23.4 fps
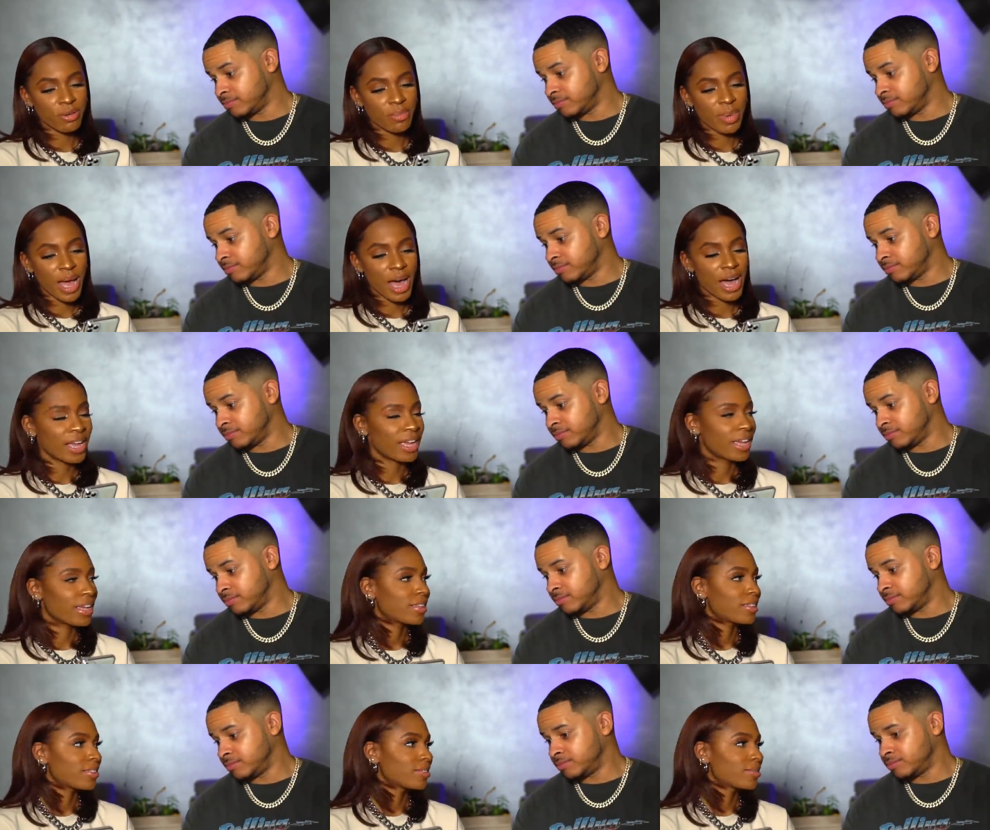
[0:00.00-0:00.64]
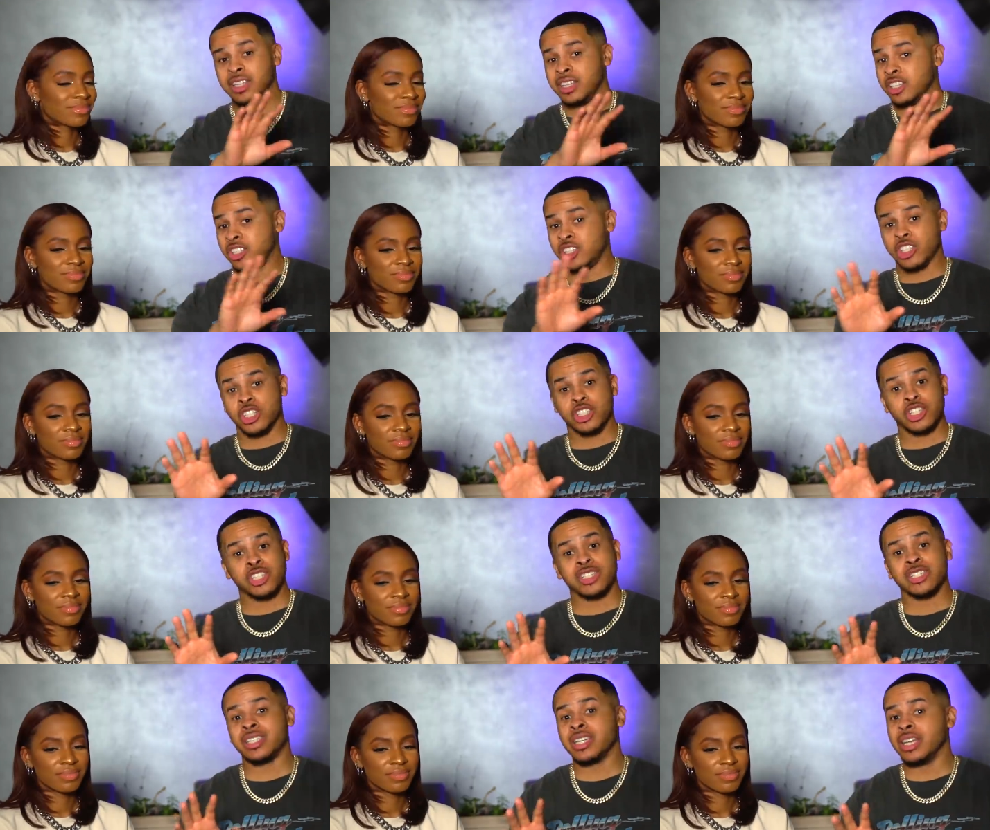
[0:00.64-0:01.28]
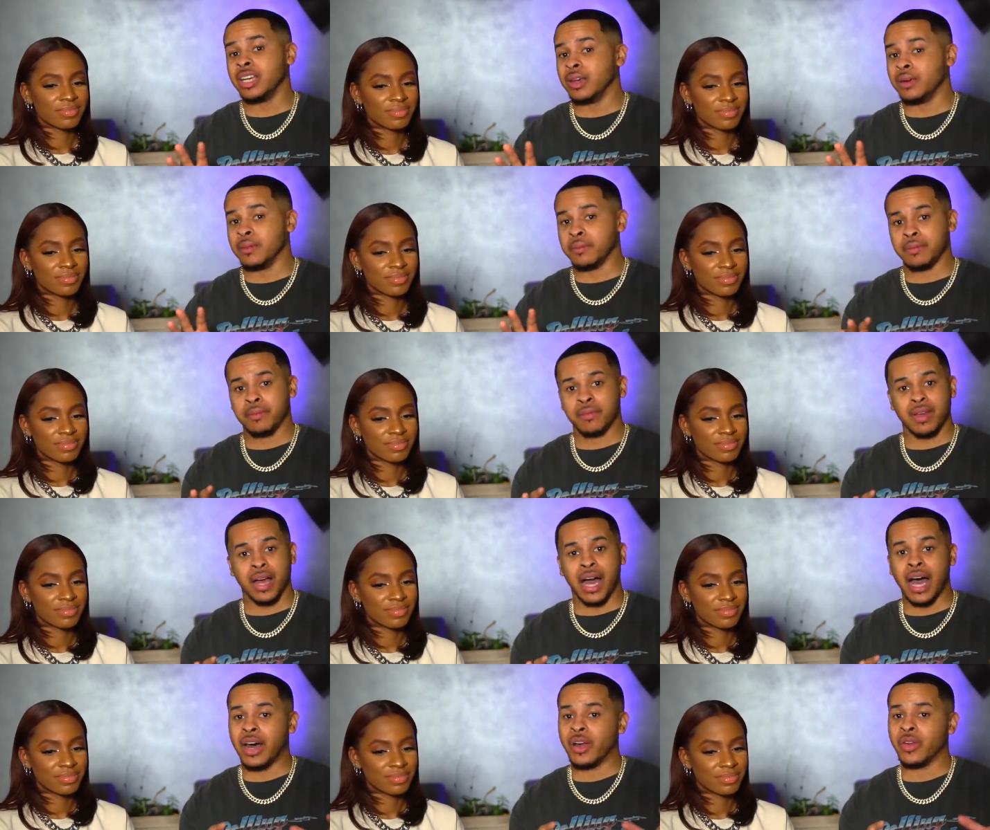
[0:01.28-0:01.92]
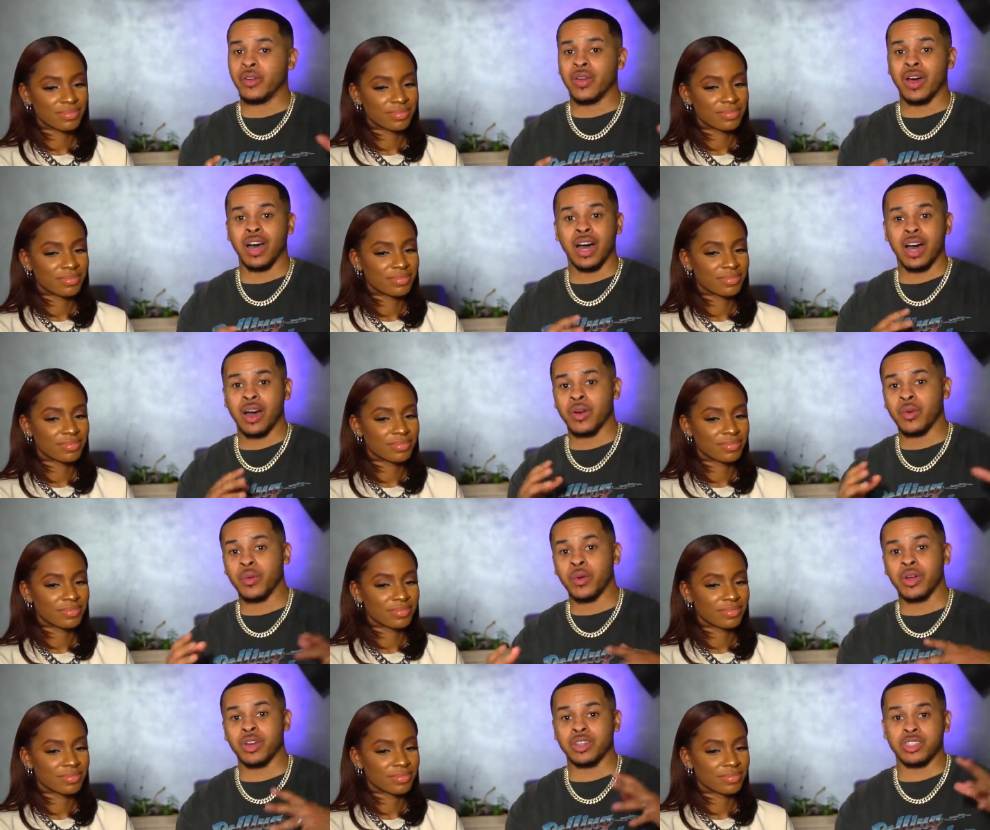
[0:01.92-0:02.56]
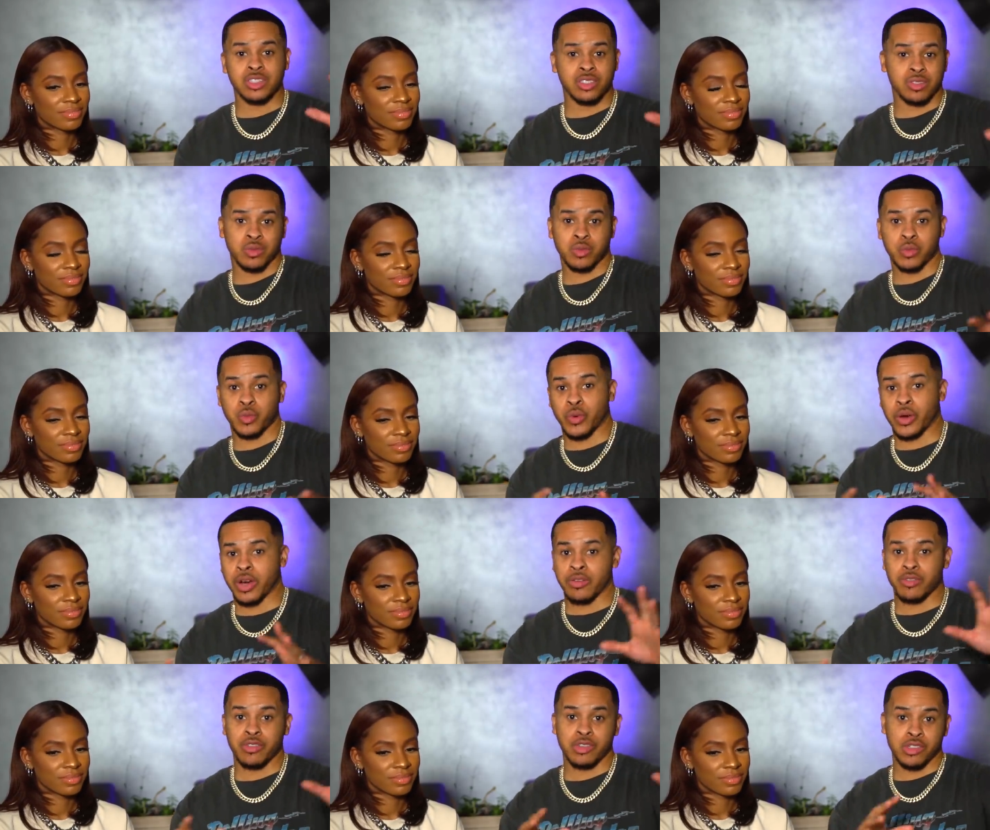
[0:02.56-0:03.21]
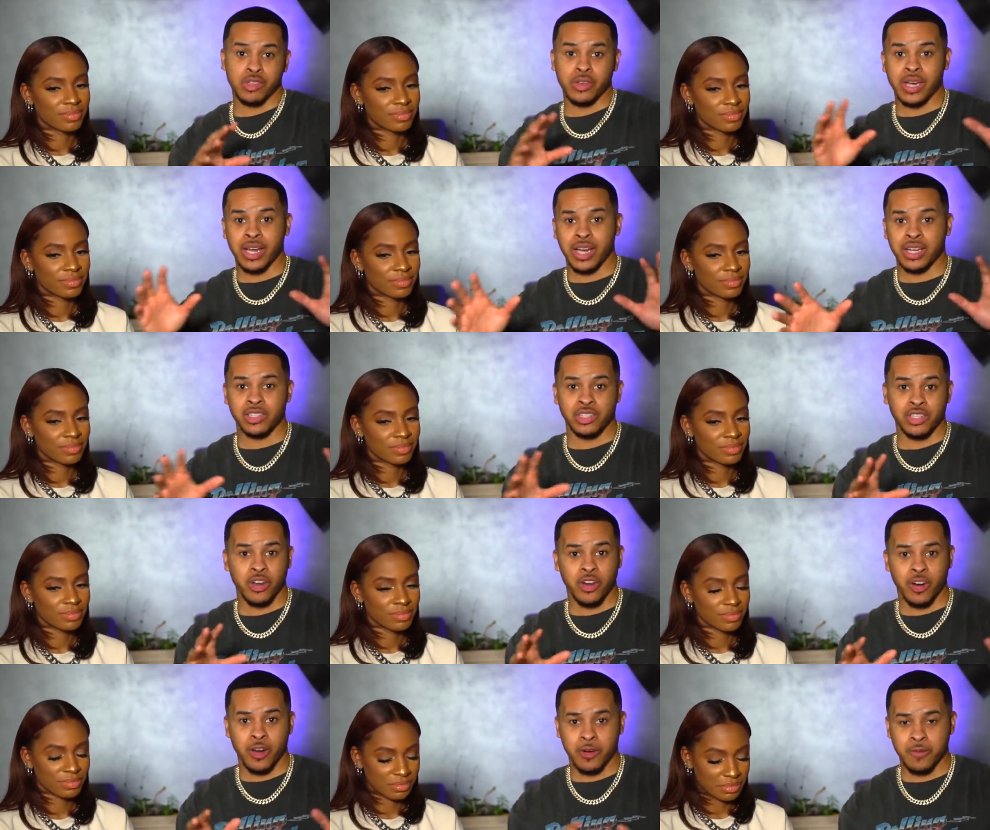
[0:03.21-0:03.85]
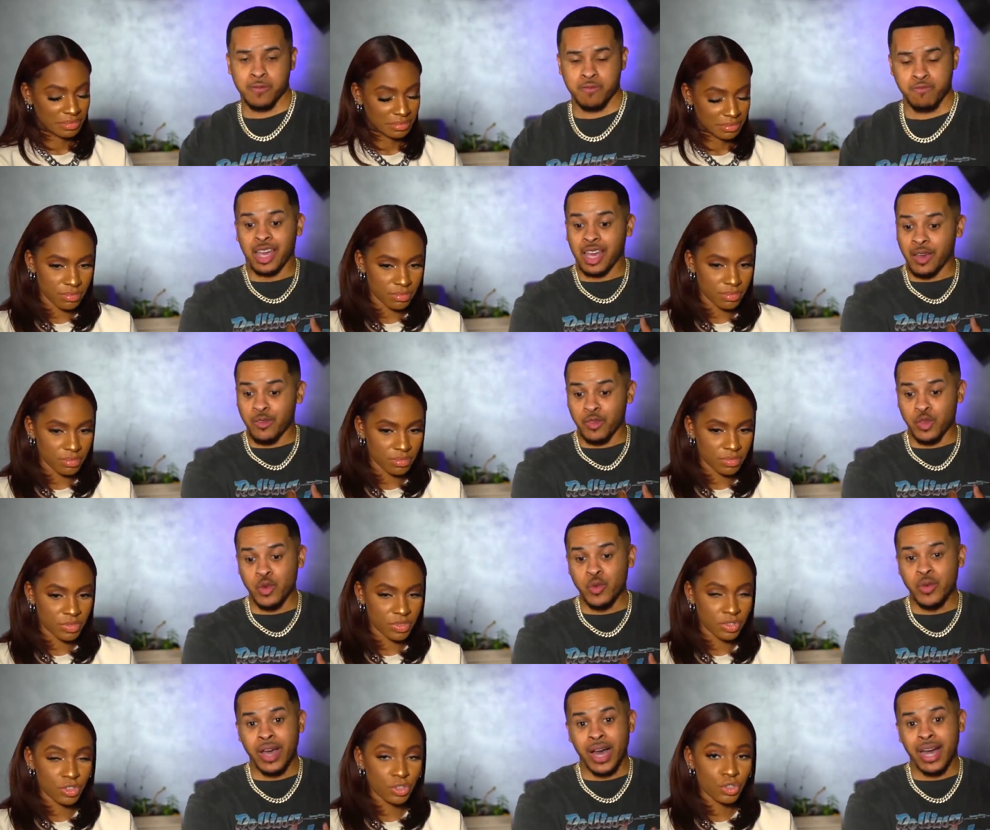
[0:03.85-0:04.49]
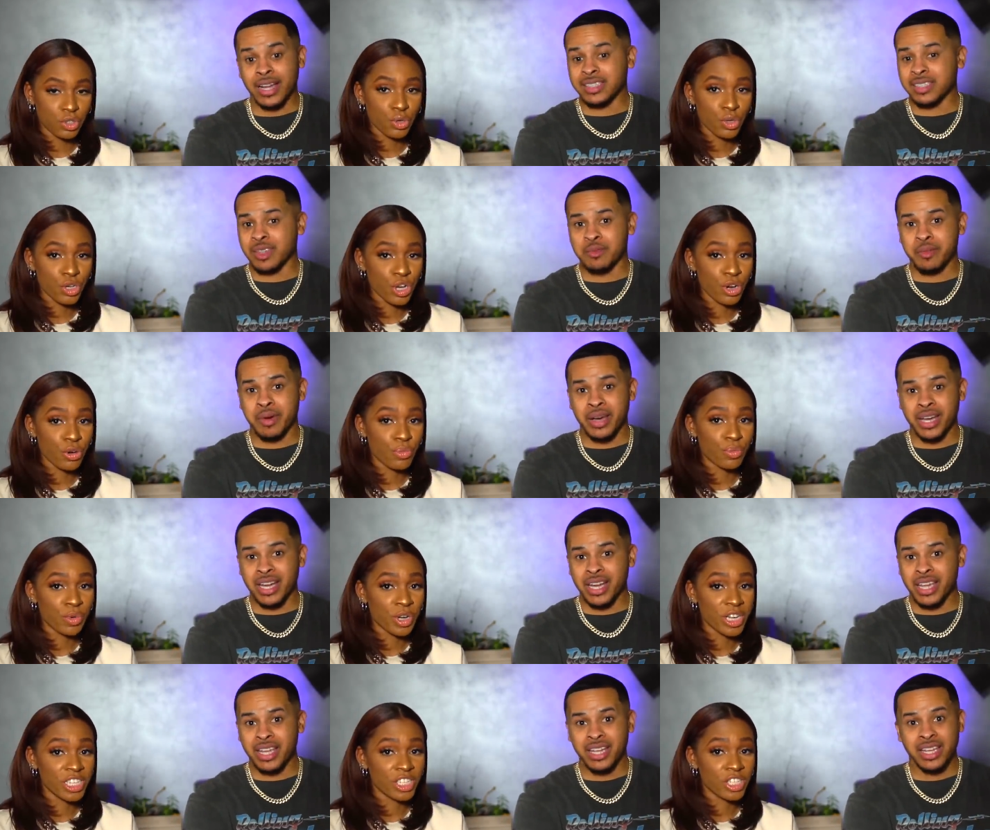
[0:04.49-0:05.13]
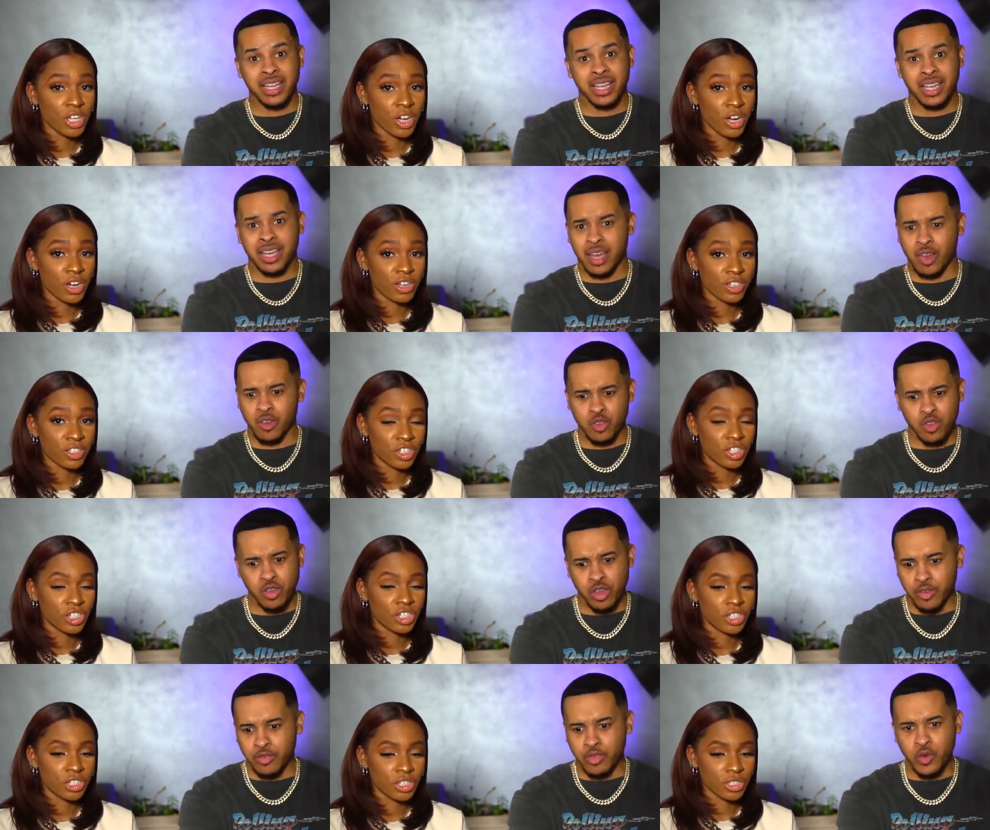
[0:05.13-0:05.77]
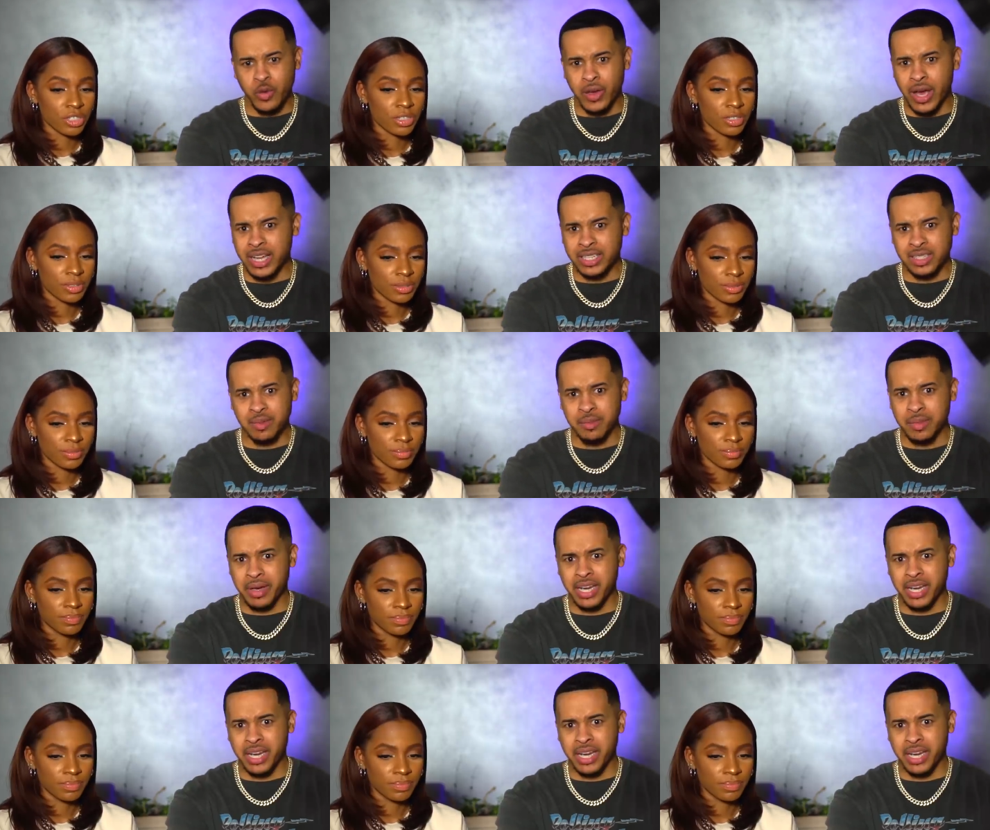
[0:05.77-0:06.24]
Speaker 1: or buying
Speaker 2: it's just a tip i don't know how it works wherever you guys are if you got Do the money if you, if you, got the